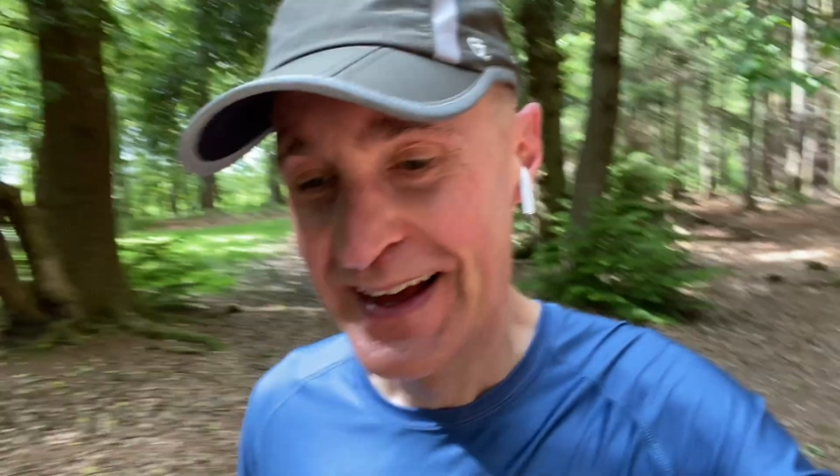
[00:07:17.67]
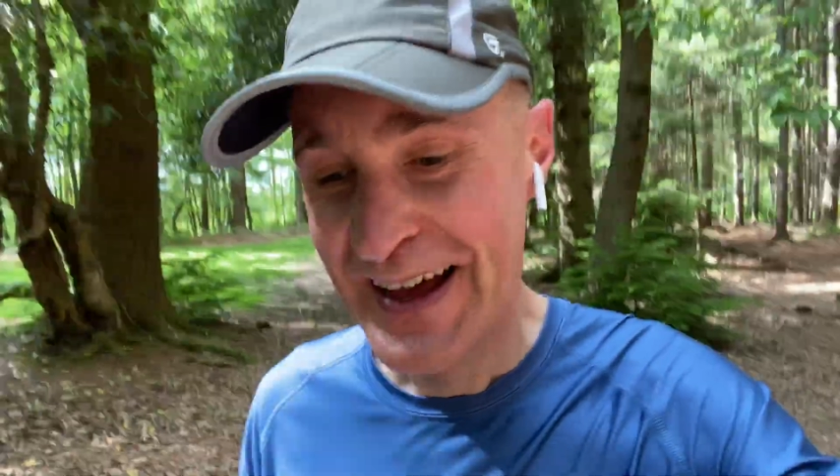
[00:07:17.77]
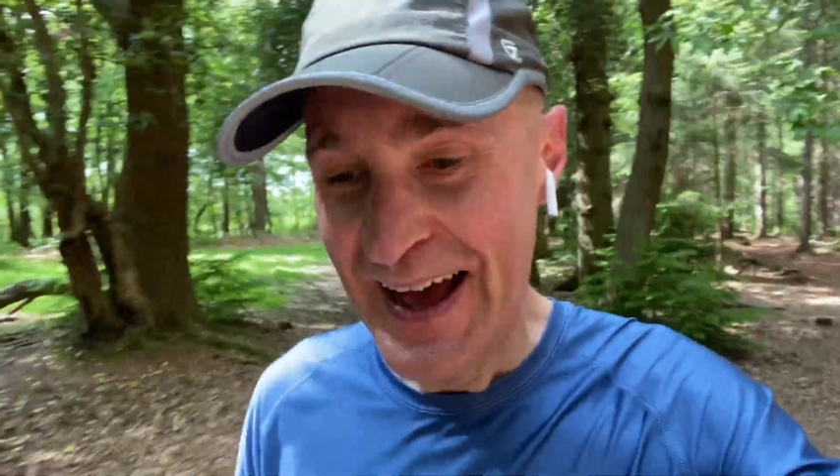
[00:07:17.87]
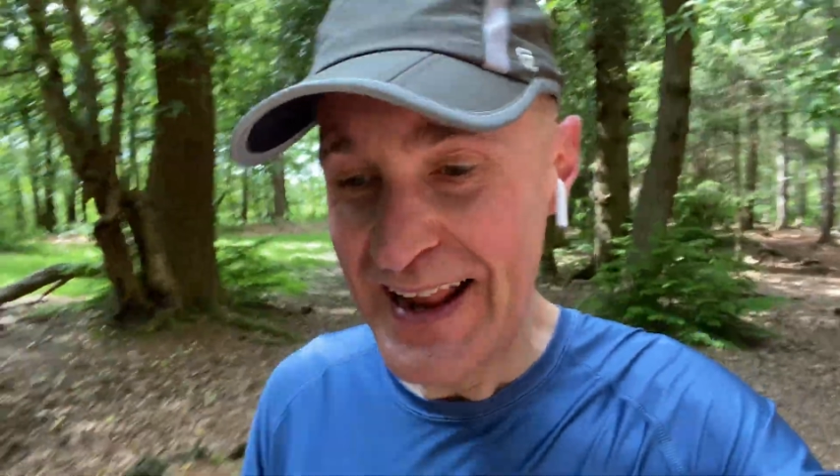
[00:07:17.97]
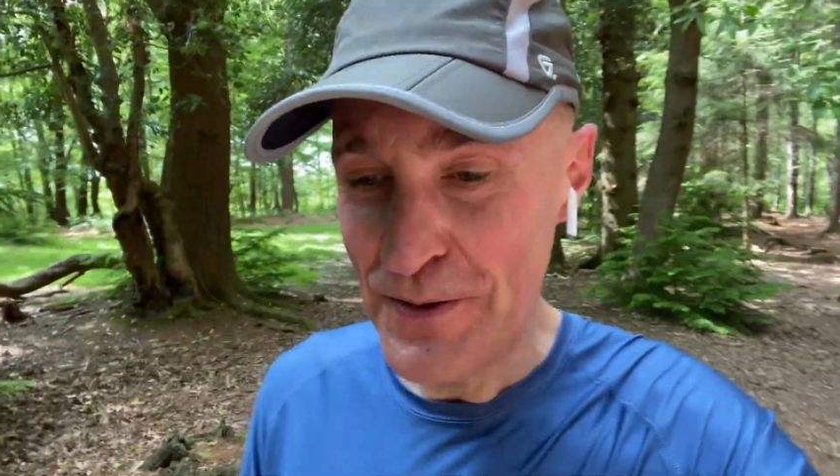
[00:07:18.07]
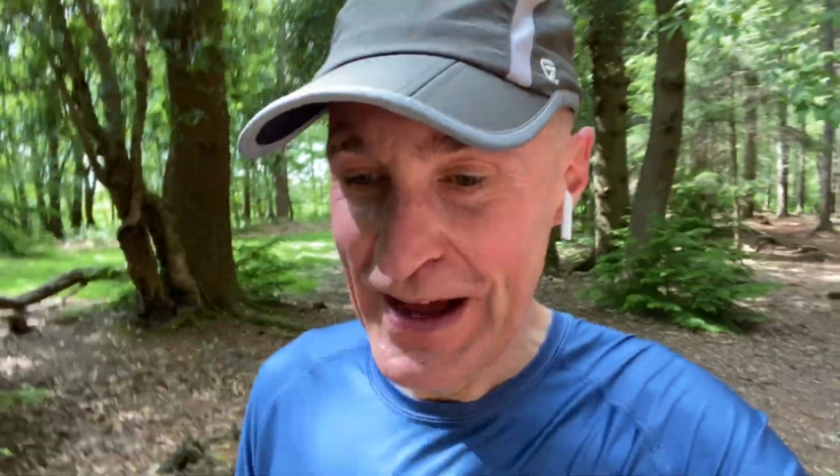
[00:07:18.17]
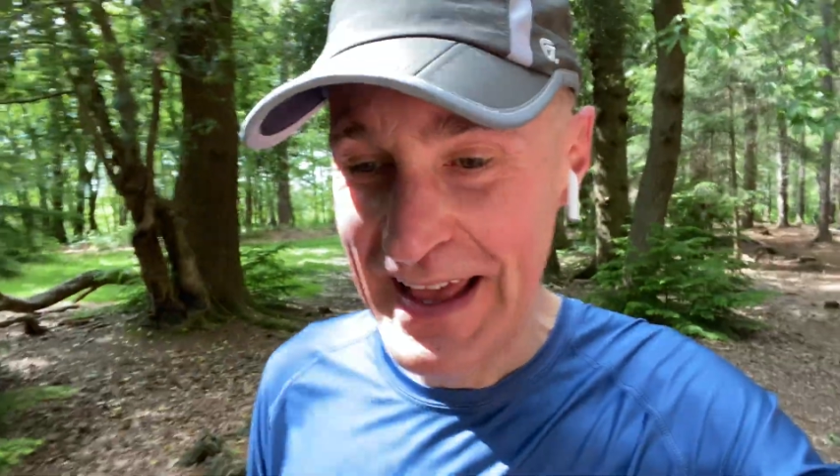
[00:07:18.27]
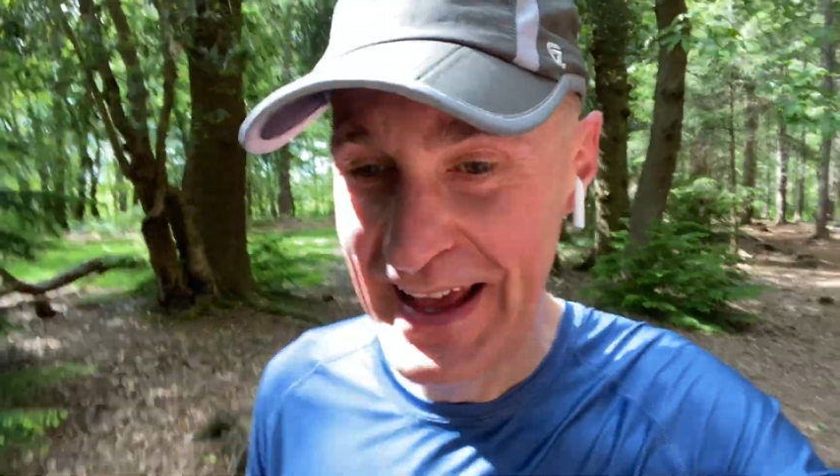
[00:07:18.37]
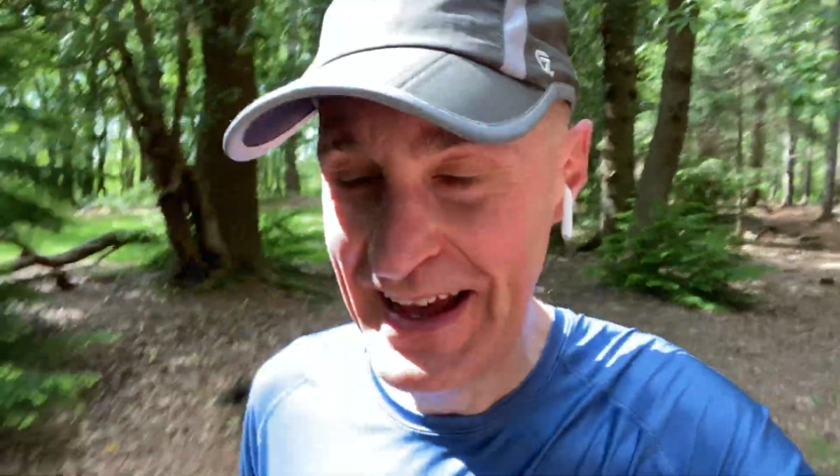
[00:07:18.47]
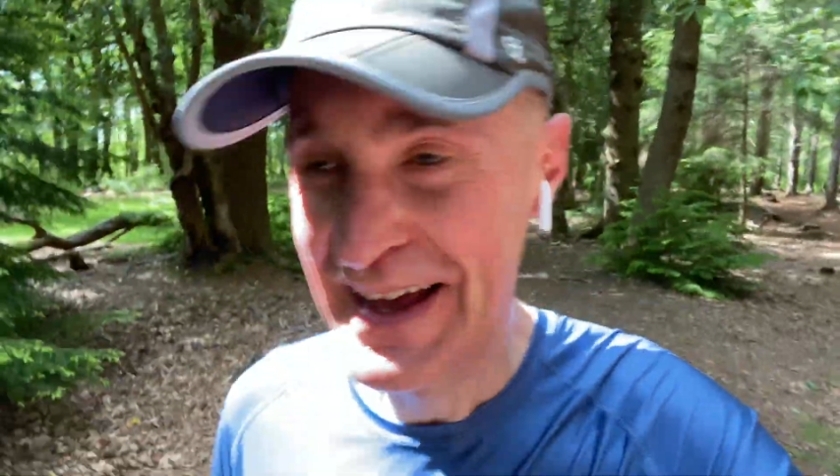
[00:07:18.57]
anyway,
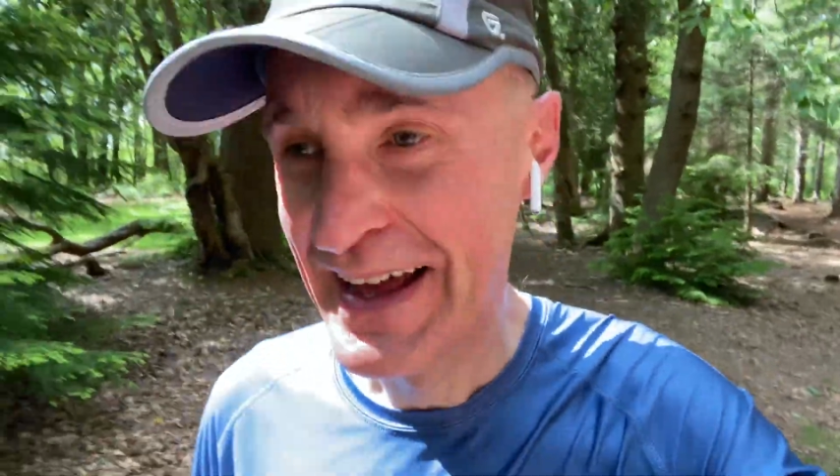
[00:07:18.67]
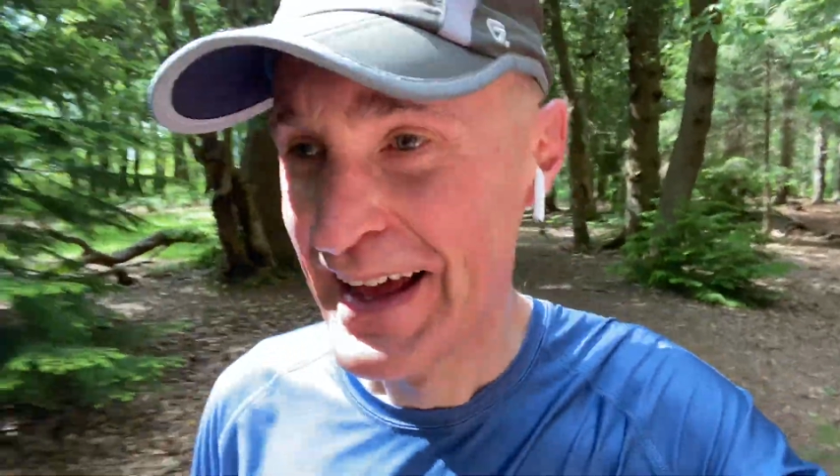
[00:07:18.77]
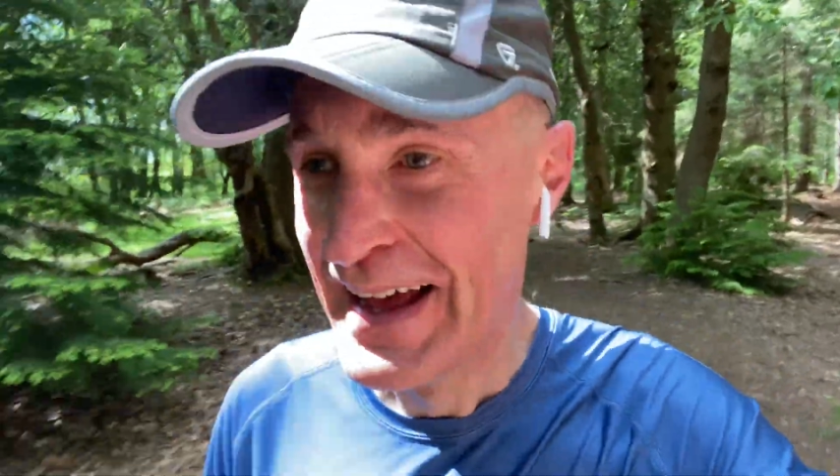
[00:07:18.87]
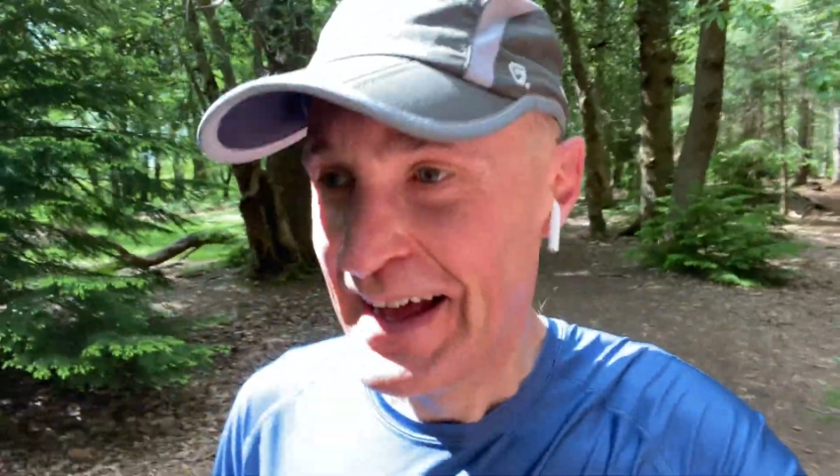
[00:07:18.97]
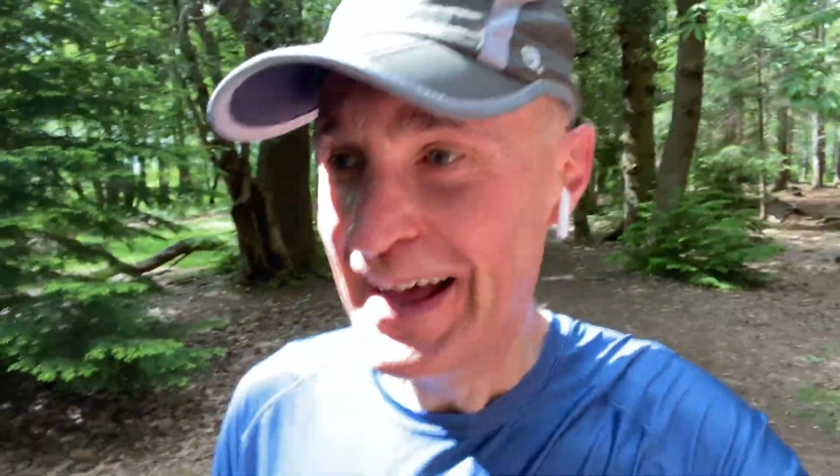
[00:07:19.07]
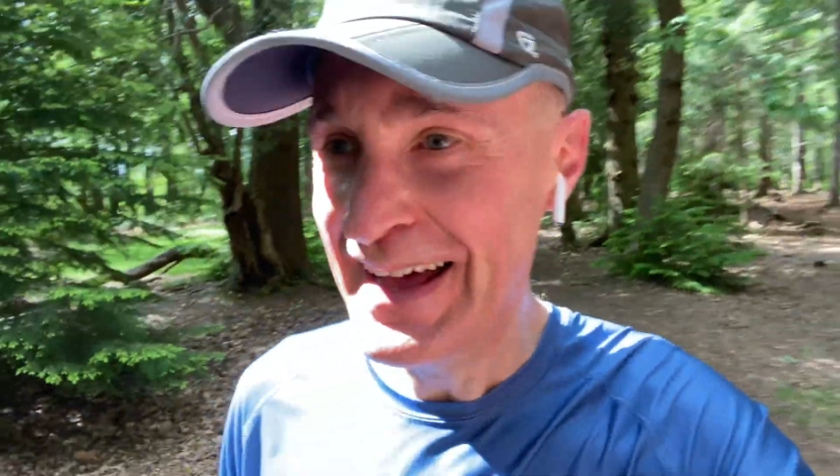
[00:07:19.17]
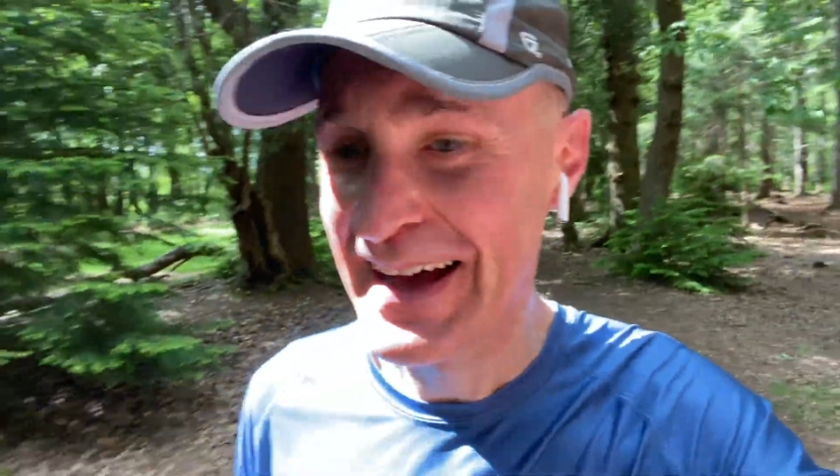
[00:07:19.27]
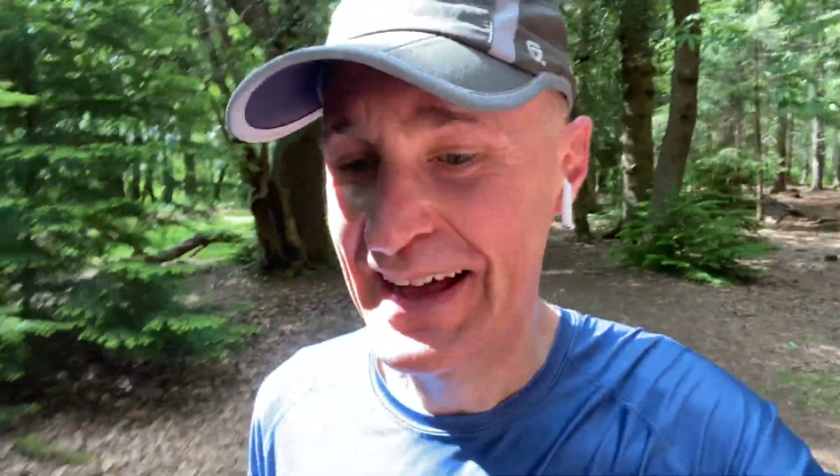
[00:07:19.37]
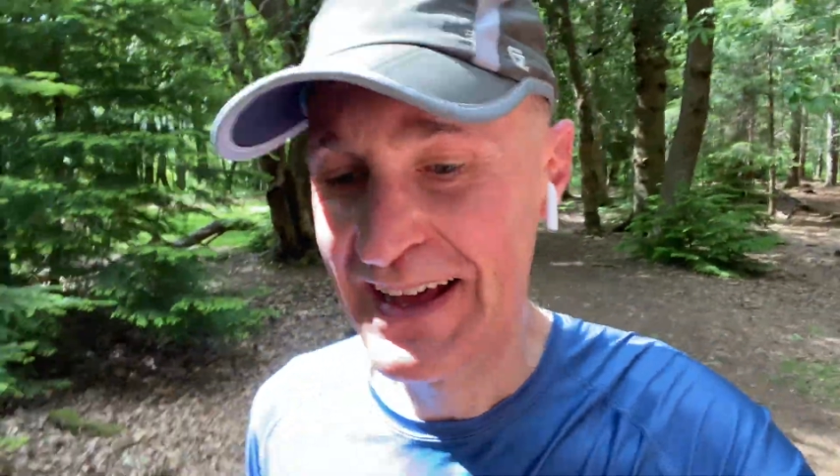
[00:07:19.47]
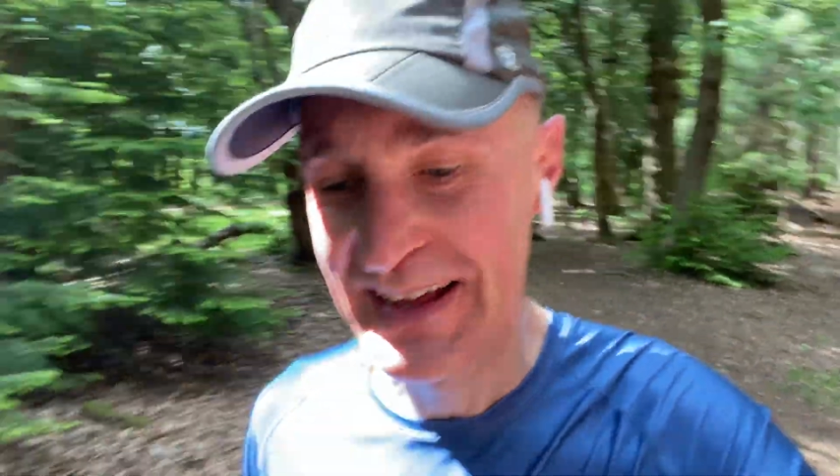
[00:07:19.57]

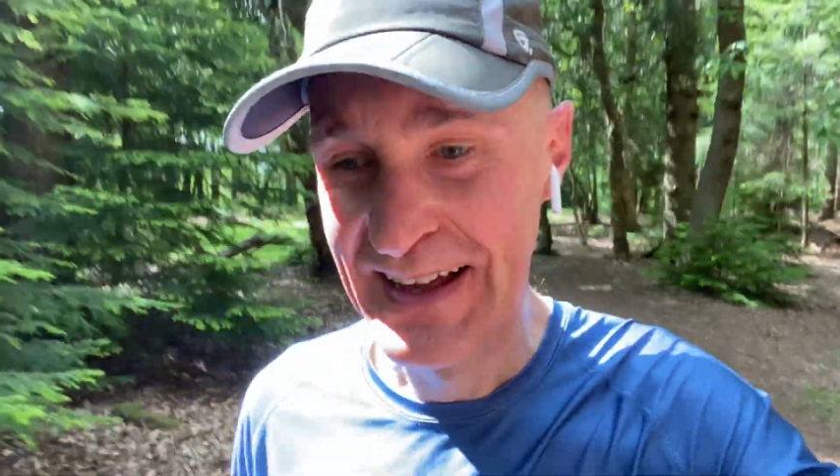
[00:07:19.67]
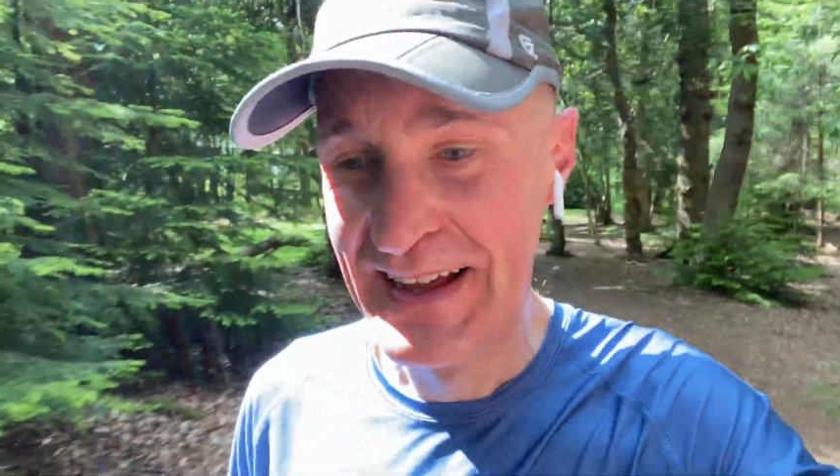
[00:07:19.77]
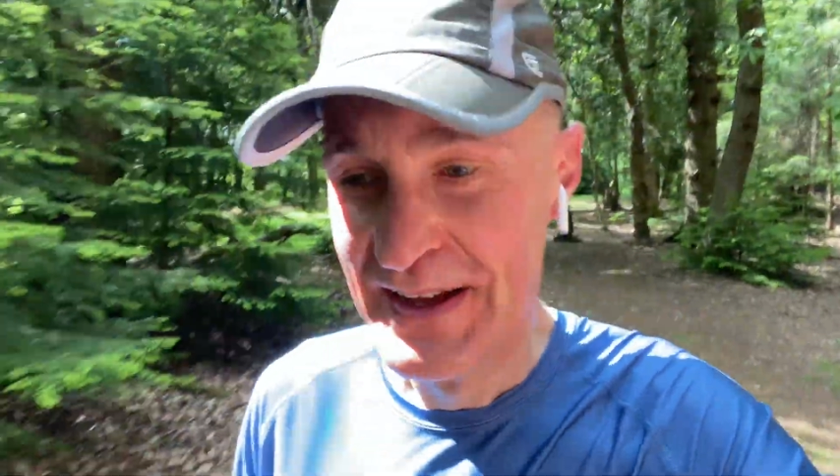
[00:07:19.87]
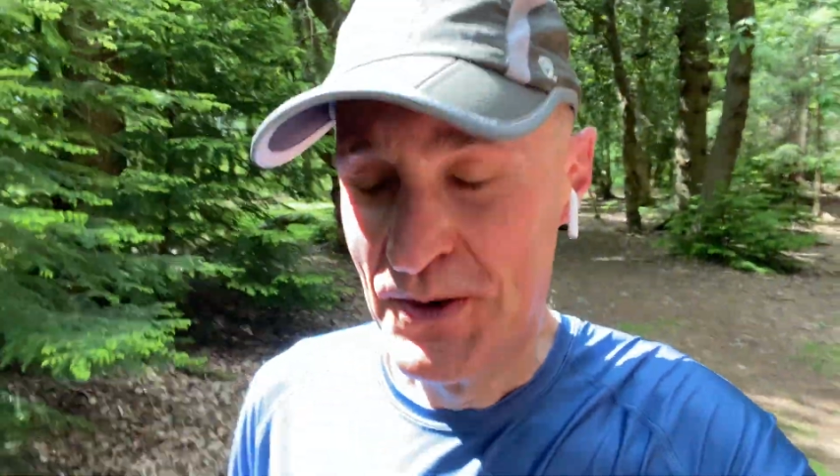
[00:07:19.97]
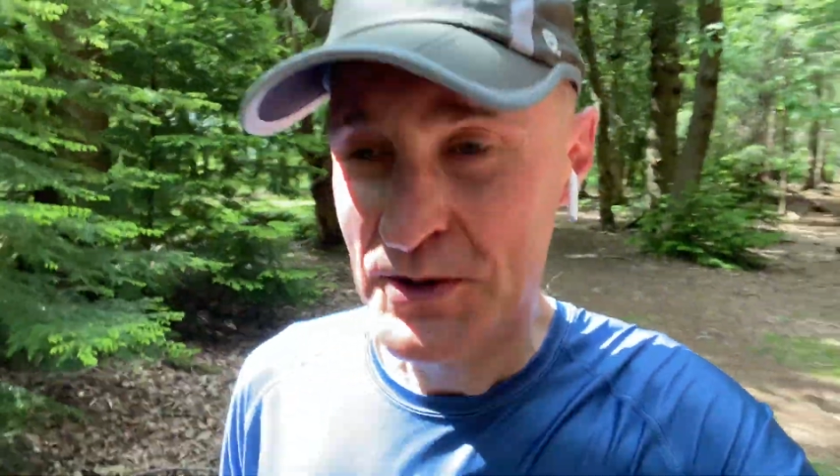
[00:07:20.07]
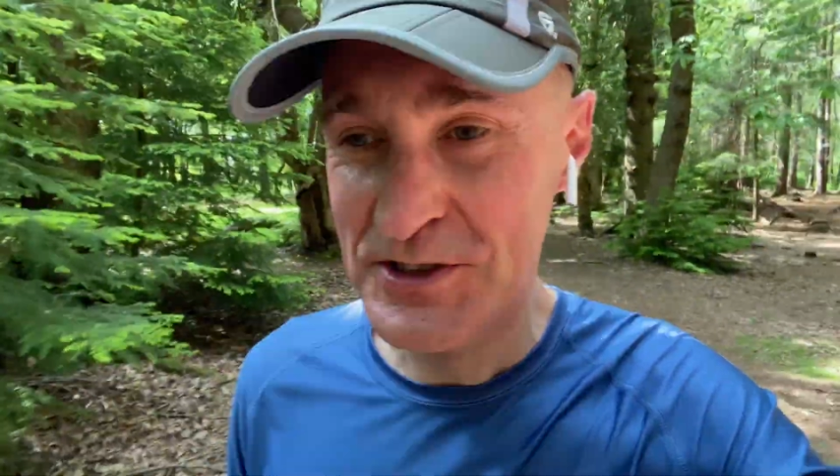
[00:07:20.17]
what